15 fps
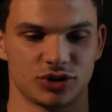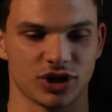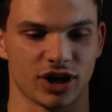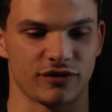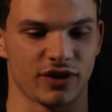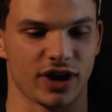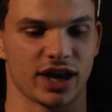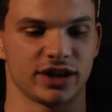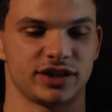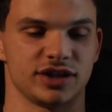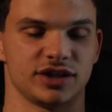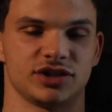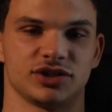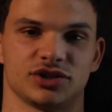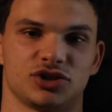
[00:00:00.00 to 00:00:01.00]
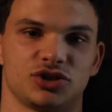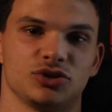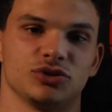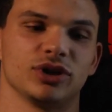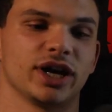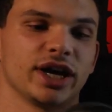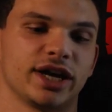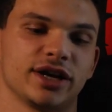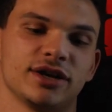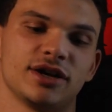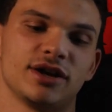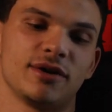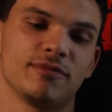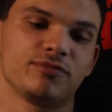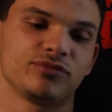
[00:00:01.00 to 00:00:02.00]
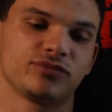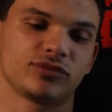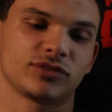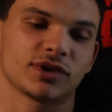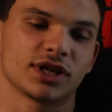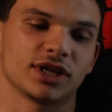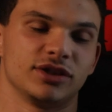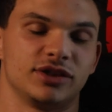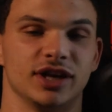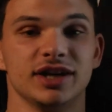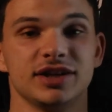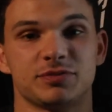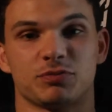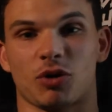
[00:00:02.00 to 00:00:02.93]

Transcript: advantage in the shoe. Like, this